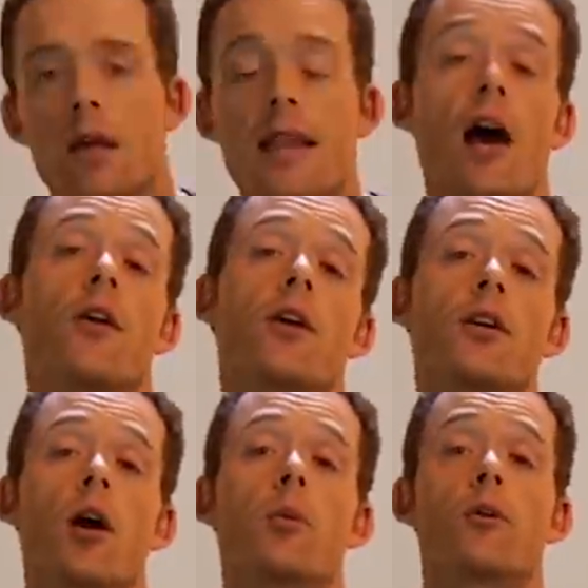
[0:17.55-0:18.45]
Now there are a
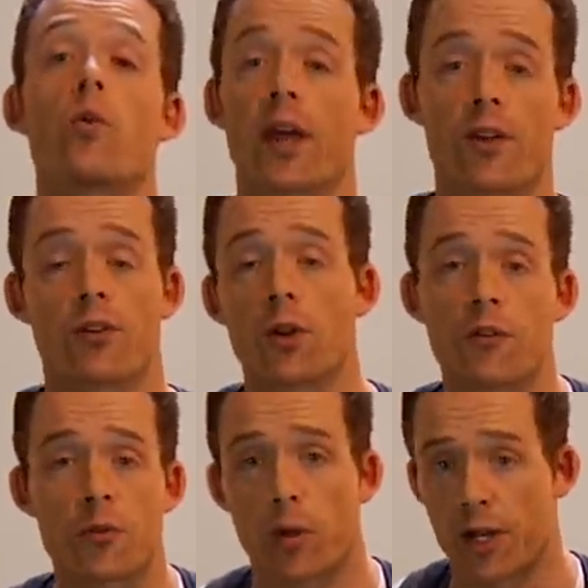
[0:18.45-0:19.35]
number of ways to do
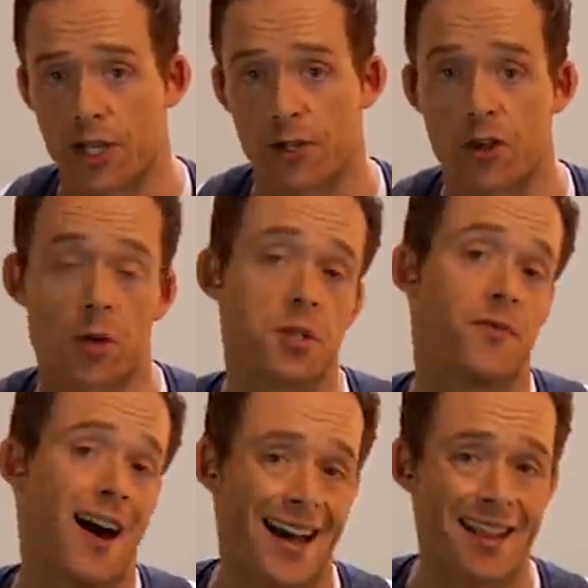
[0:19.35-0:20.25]
this project in terms
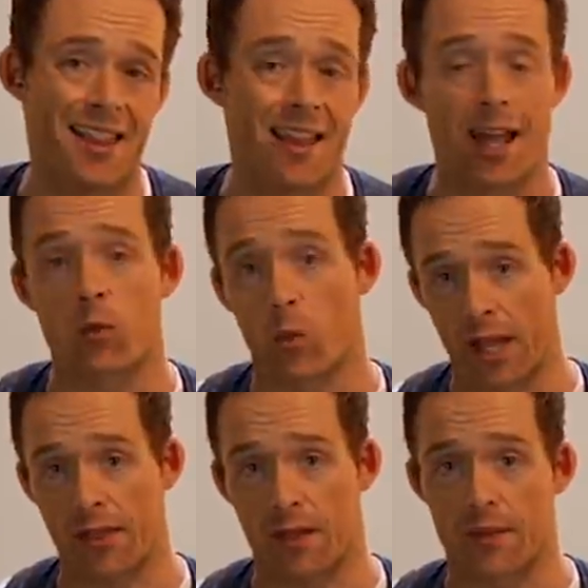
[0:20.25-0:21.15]
of height and
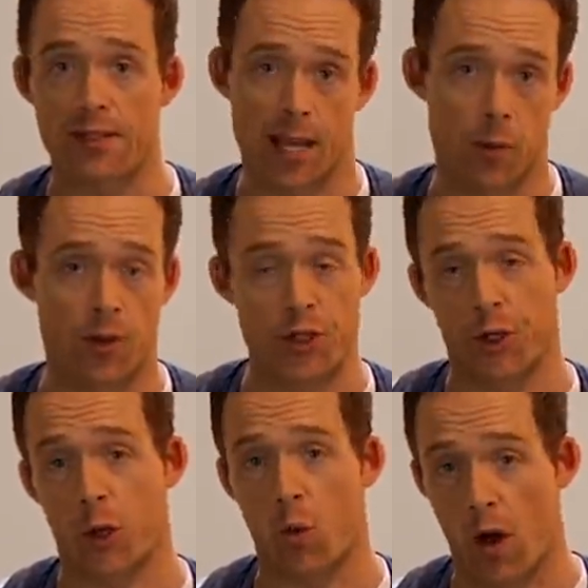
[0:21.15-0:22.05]
width of the table that
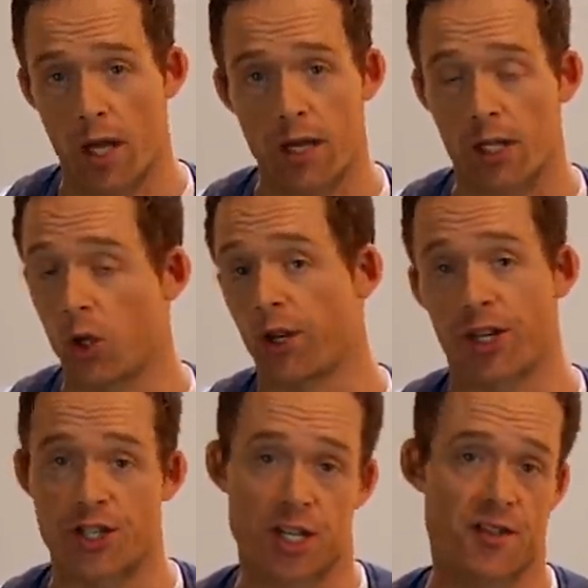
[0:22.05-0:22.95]
you're going to want, and you can
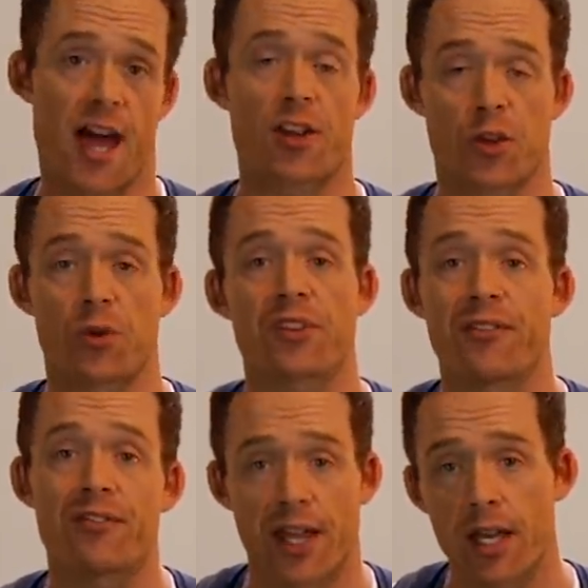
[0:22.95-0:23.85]
adjust that as you
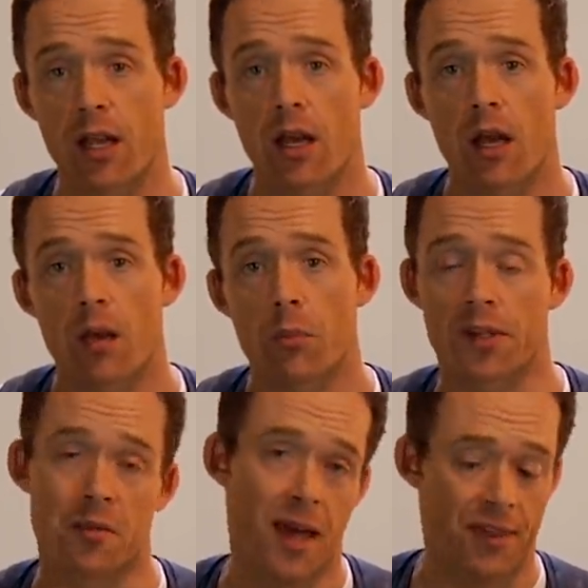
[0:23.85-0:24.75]
see fit.
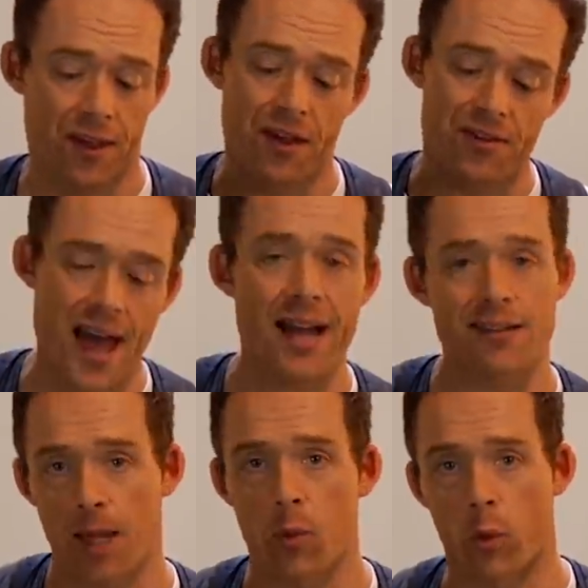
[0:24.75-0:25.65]
But to make the
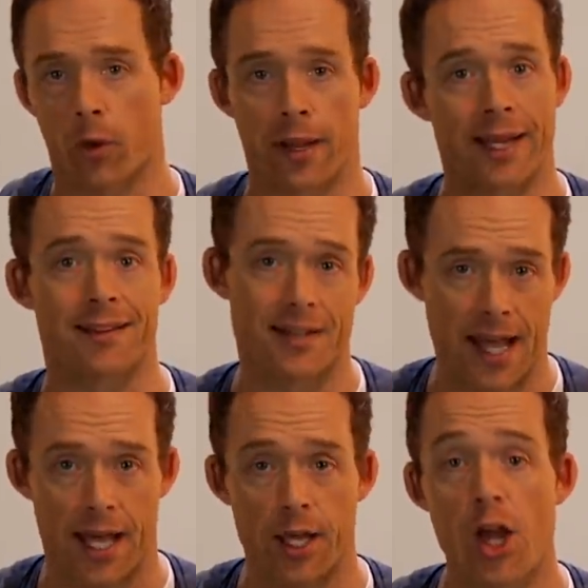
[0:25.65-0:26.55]
exact table we're making
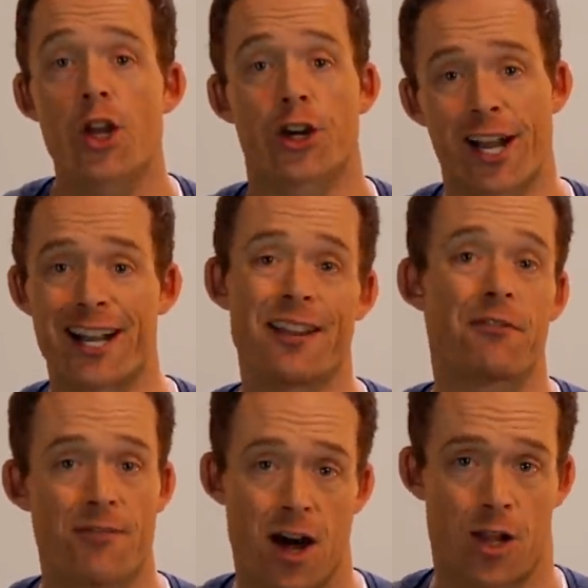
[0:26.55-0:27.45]
today, you're going to need
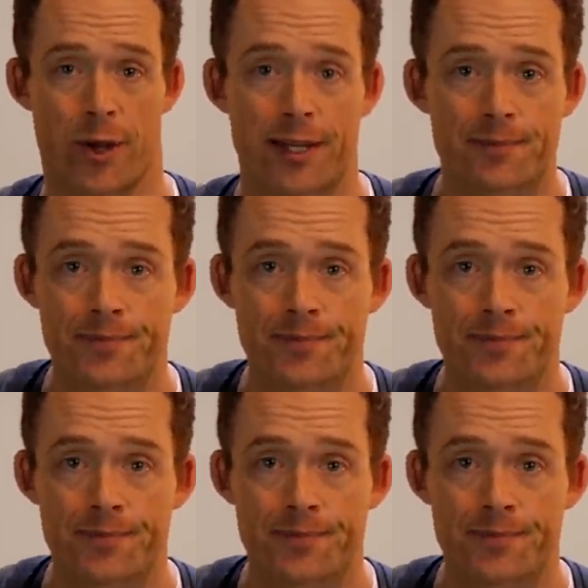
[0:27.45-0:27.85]
the following.